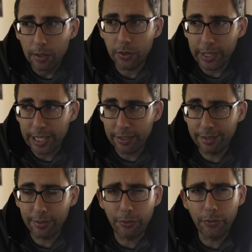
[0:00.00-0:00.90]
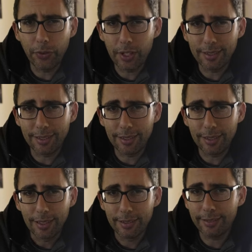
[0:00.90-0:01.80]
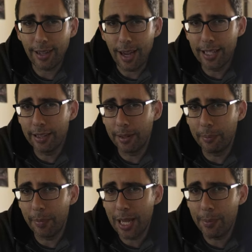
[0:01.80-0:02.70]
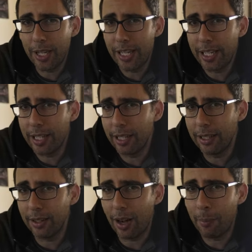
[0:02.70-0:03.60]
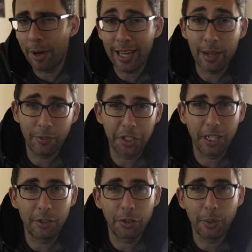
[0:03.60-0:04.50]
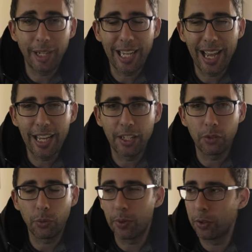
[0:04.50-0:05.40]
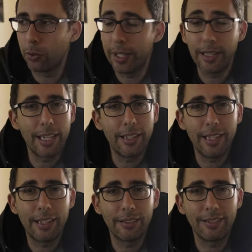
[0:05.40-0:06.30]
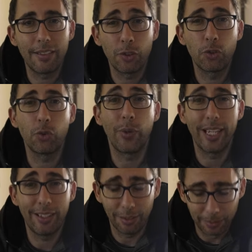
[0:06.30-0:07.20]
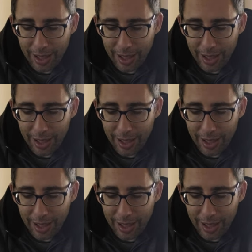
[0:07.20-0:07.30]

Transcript: So I guess the first sign that maybe I might have a challenge on my hands was when they announced the swell.